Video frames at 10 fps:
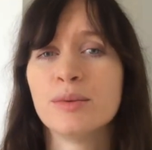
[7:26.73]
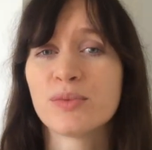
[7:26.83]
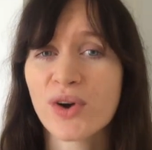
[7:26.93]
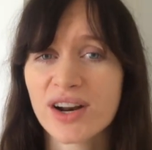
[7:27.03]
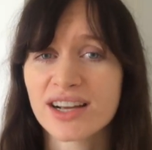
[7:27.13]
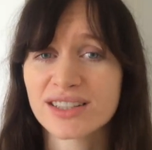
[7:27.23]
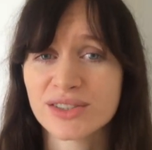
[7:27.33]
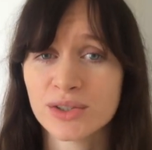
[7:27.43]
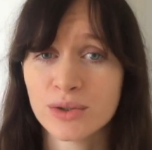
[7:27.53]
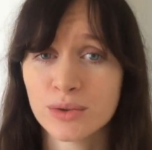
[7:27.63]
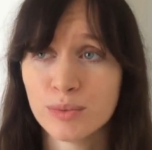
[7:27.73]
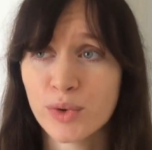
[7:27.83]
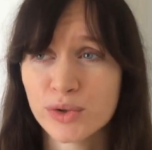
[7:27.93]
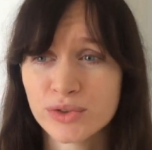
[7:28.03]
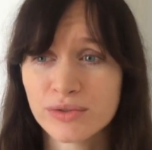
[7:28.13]
products, so
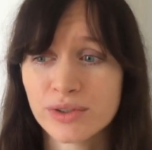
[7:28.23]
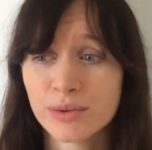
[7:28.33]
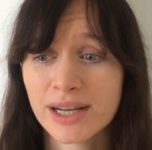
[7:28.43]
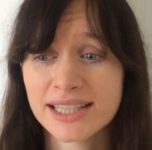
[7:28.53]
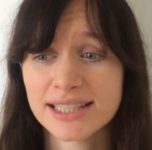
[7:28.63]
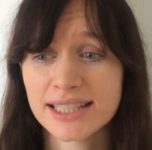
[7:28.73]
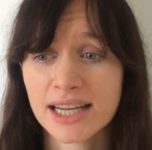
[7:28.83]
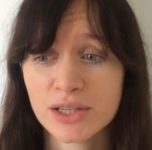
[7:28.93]
most of the ones that I